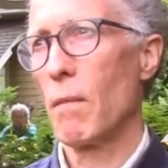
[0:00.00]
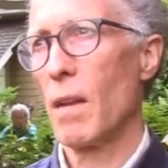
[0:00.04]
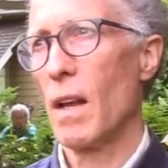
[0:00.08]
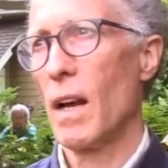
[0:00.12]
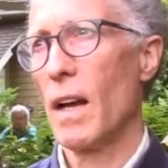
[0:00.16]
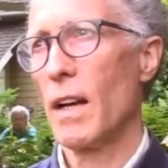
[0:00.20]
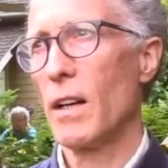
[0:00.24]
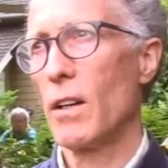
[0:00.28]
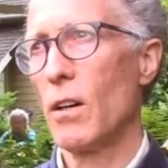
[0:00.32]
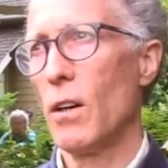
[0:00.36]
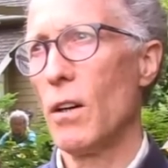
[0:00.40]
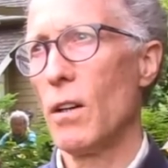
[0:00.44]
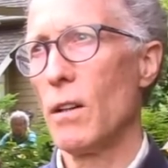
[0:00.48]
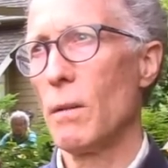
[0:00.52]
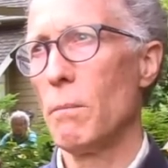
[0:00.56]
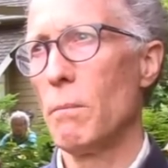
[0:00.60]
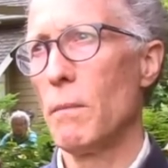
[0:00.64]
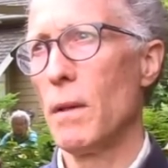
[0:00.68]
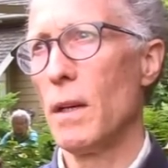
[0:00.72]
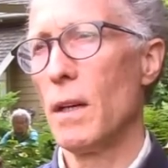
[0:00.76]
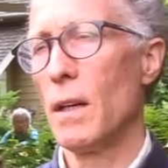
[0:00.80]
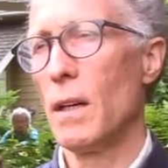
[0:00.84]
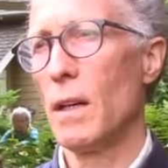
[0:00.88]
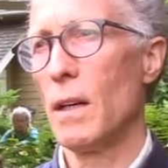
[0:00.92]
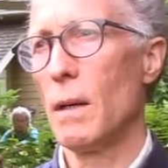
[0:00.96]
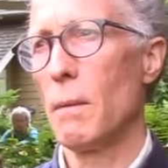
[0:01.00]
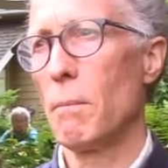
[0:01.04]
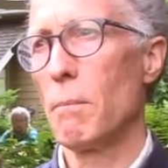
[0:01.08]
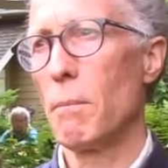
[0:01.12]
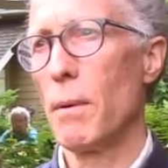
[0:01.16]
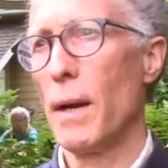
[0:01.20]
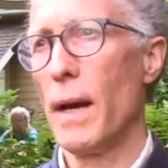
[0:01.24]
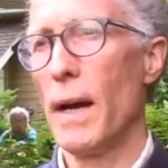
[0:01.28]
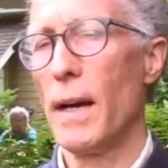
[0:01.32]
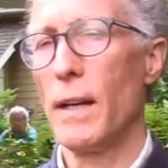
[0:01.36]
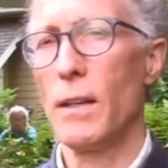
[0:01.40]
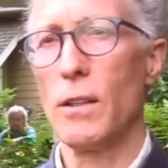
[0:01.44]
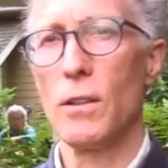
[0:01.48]
I call them
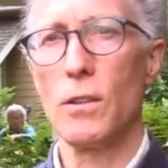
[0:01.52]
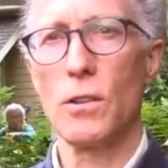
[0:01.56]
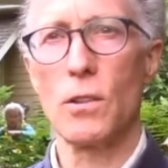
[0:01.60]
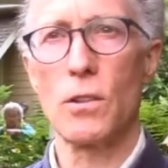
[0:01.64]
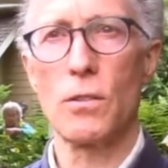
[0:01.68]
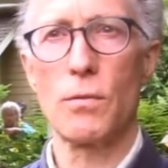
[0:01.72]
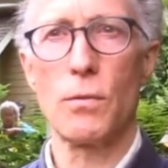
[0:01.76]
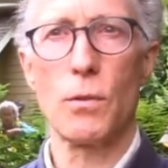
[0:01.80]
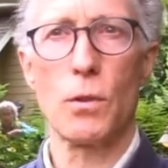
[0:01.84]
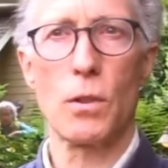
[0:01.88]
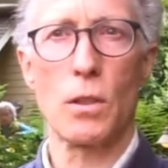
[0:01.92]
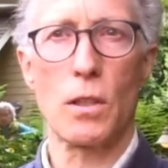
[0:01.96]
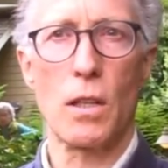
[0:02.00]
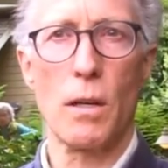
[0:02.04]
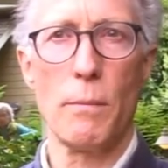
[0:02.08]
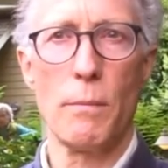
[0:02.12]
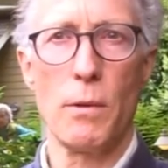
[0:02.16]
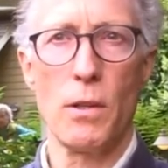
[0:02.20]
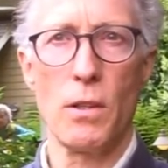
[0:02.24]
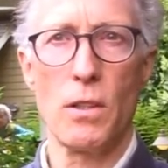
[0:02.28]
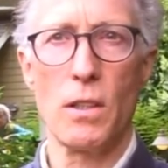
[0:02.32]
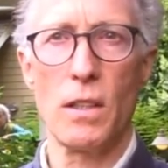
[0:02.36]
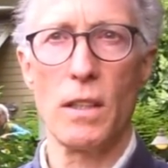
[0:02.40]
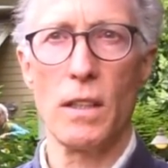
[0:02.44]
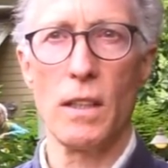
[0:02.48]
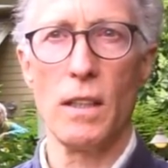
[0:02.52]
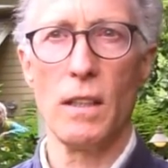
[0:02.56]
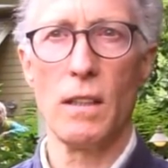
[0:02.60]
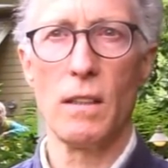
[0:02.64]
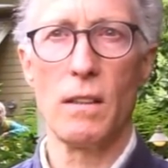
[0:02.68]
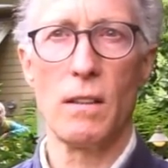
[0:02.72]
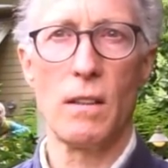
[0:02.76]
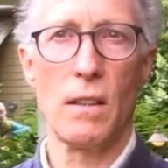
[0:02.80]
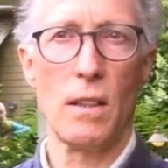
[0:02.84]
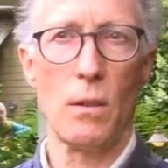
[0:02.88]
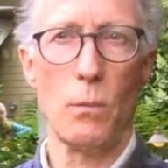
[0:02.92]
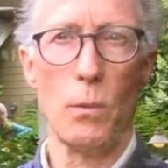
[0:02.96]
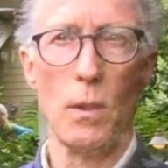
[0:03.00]
patterns for community
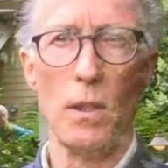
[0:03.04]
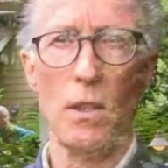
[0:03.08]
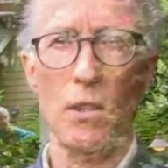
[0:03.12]
that we